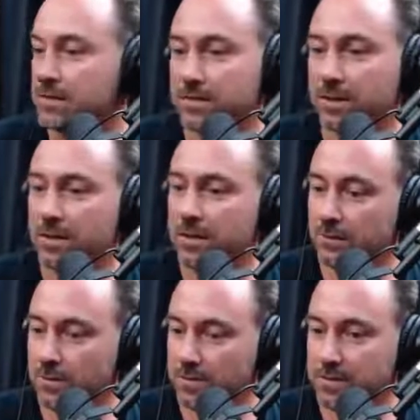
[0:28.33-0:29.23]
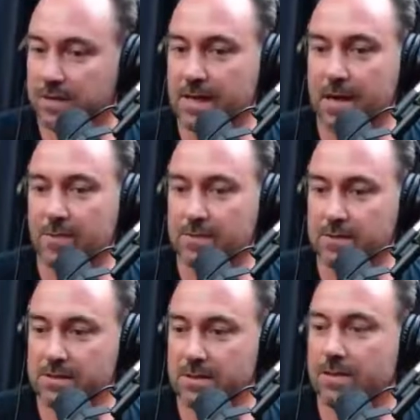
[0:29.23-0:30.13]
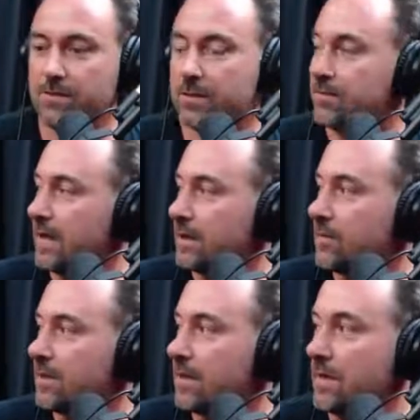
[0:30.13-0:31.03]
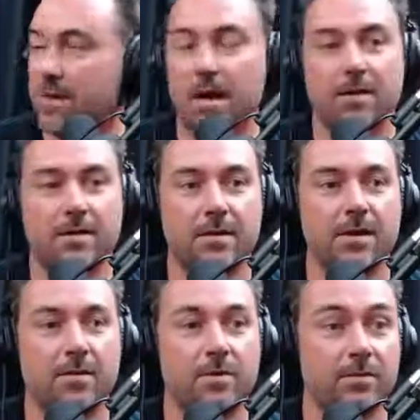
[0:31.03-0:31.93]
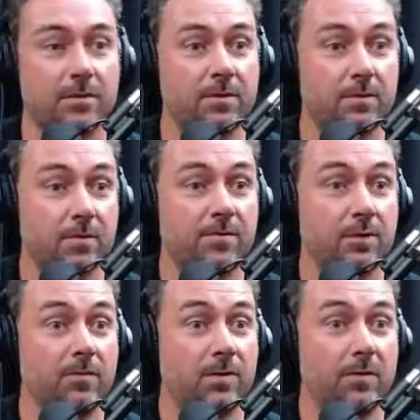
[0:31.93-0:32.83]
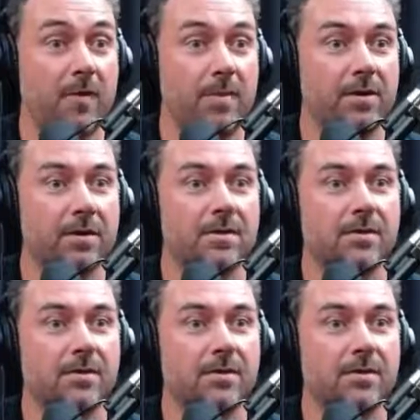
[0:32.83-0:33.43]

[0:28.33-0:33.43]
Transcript: And it's like, well, there was a gap. There was a significant vacuum in that market that needed to be filled, and it was filled very rapidly.